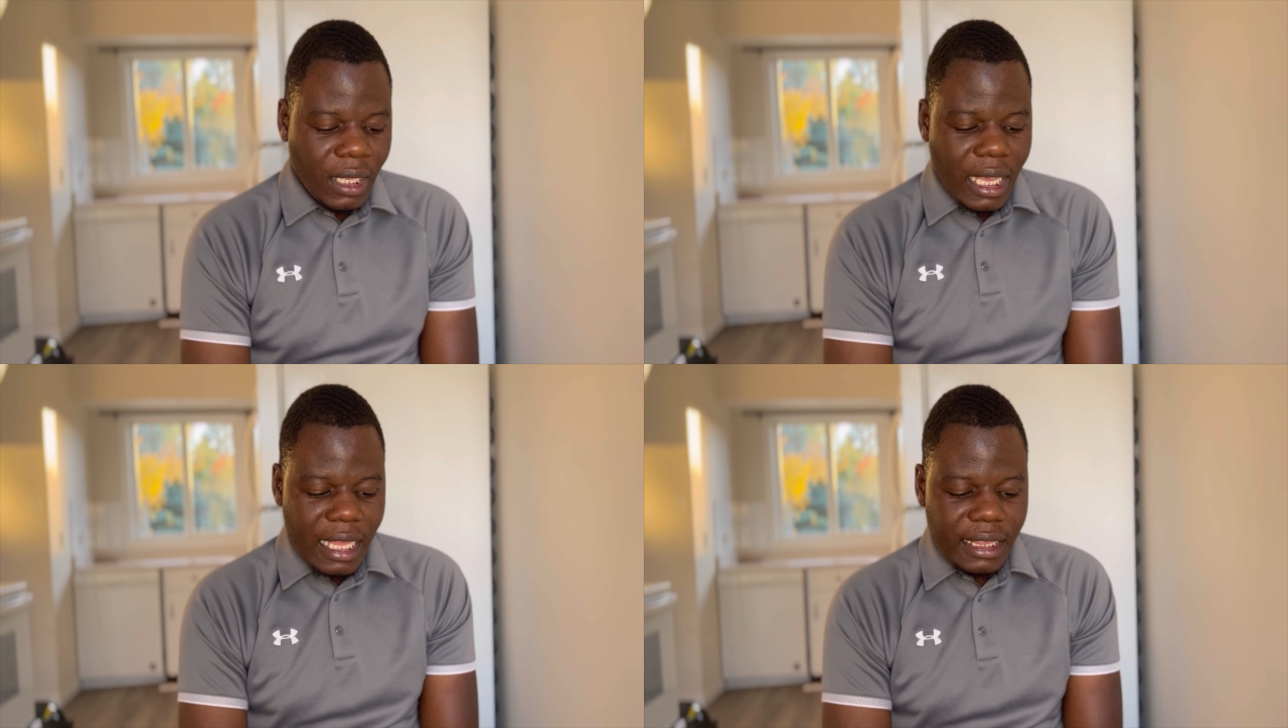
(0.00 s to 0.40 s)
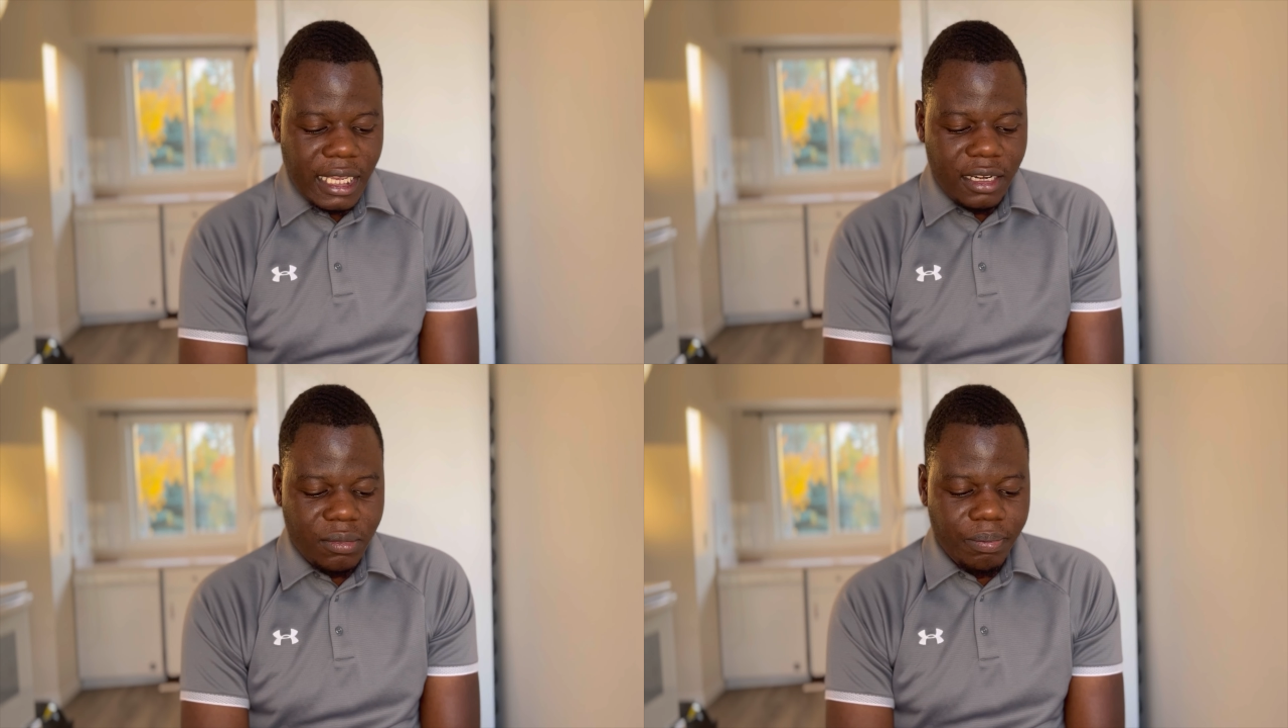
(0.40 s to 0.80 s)
And
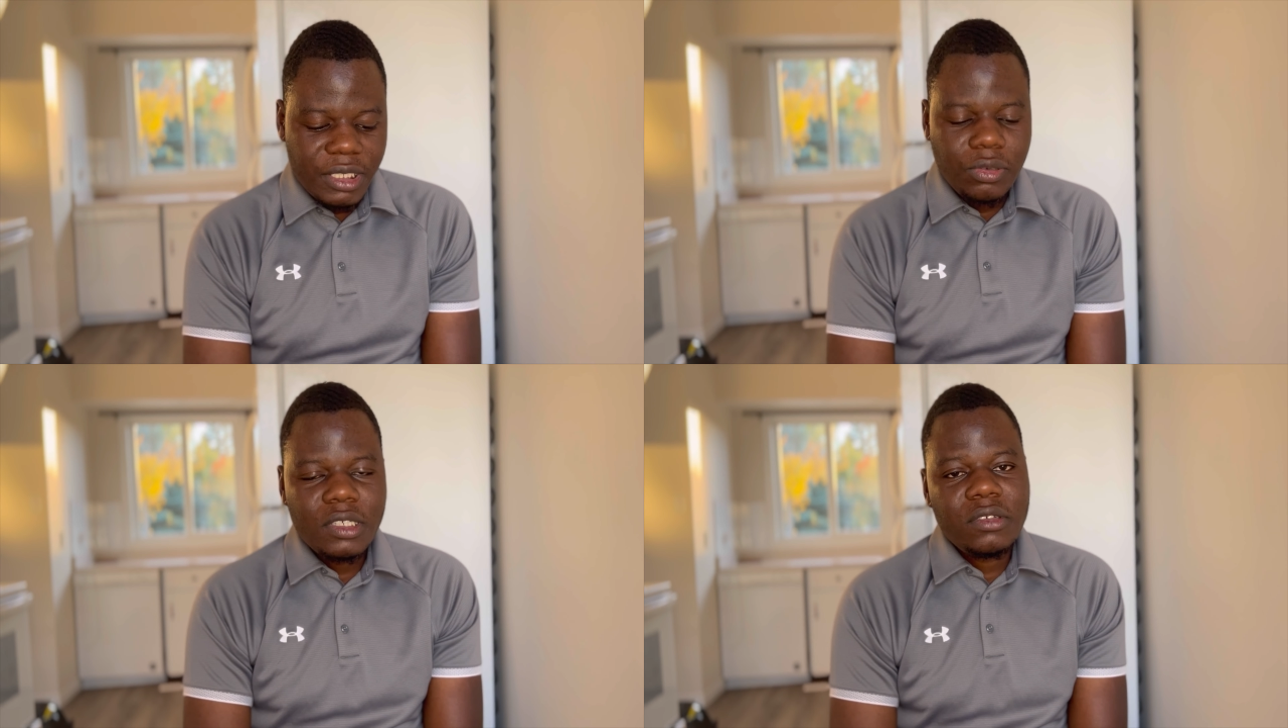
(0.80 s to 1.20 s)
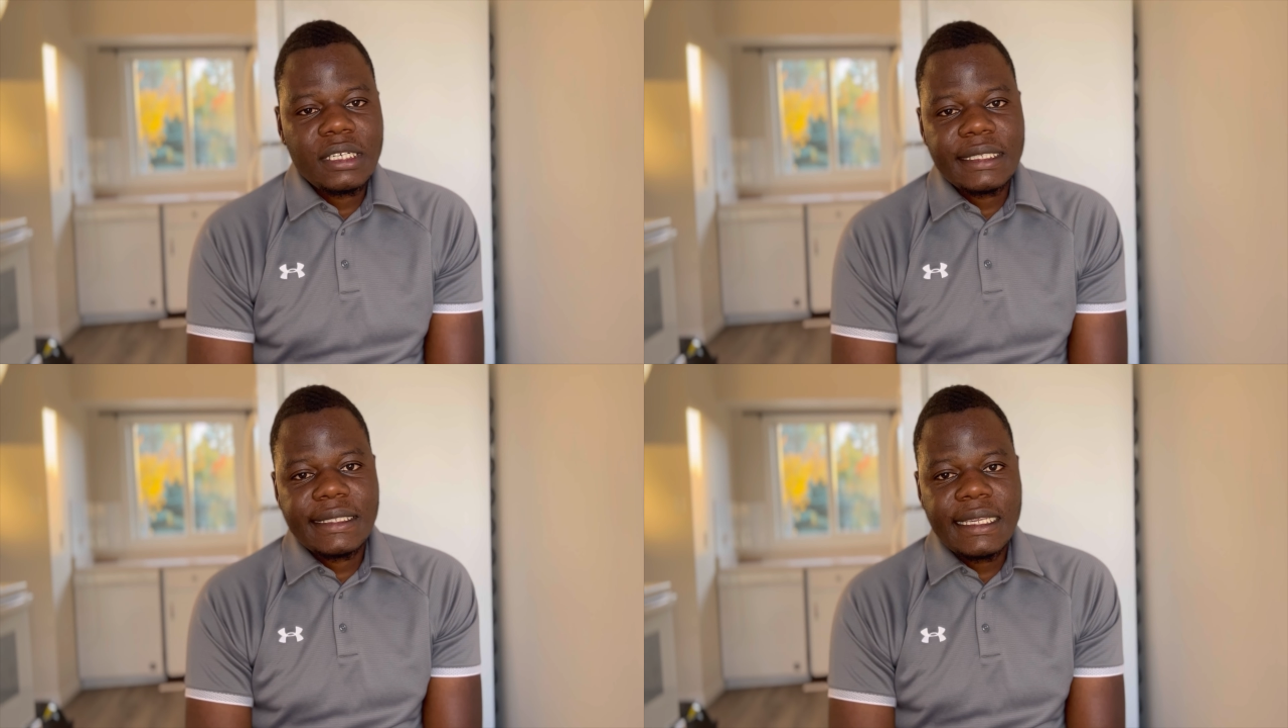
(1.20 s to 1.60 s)
then between
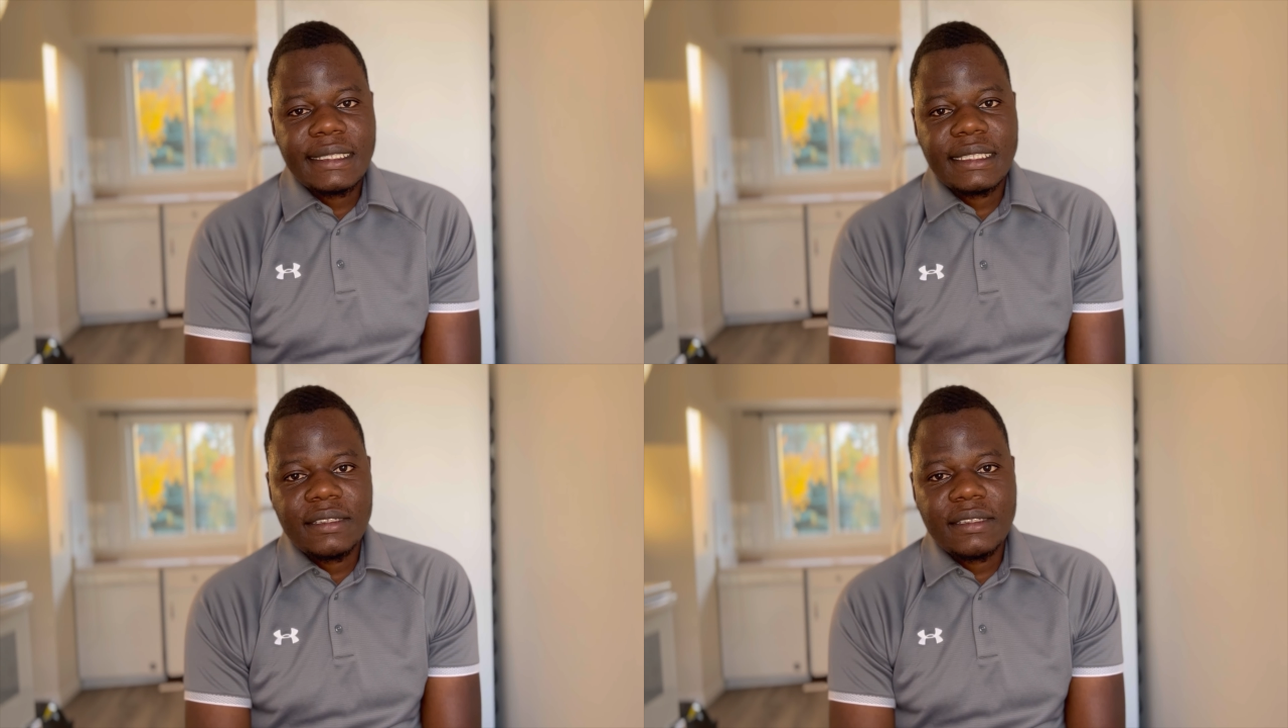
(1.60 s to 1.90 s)
26